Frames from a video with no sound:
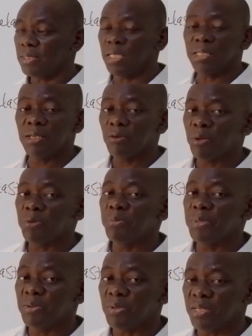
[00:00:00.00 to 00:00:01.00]
taking 1
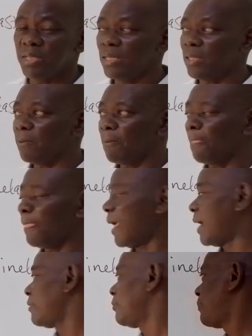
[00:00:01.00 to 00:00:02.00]
meal a day,
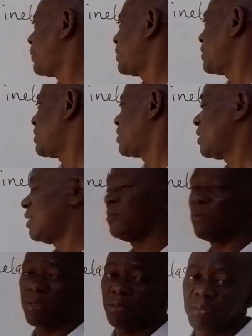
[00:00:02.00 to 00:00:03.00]
and you pay this
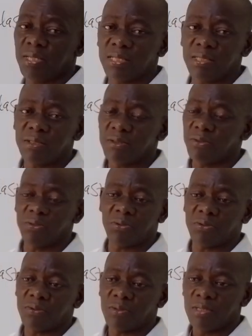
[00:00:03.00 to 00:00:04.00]
increment.
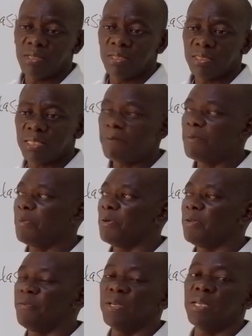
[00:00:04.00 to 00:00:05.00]
No. Some people
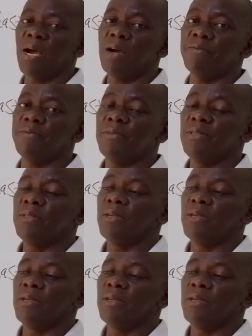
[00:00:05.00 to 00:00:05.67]
even have